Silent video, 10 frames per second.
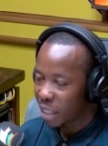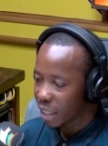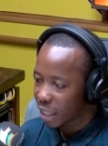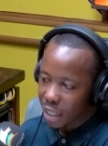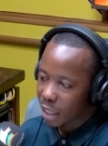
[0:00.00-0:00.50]
let me
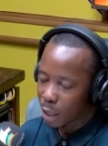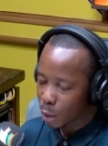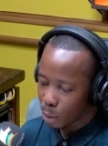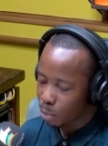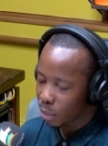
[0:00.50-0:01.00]
just ask
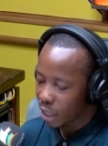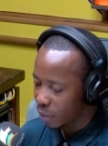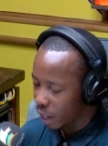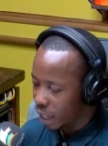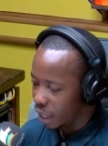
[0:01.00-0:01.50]
this
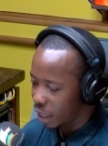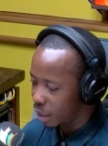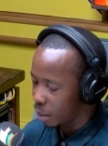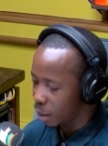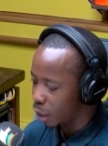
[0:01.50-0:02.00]
this very
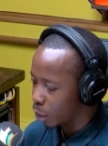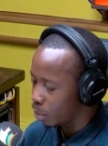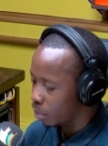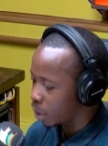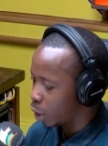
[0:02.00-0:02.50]
you know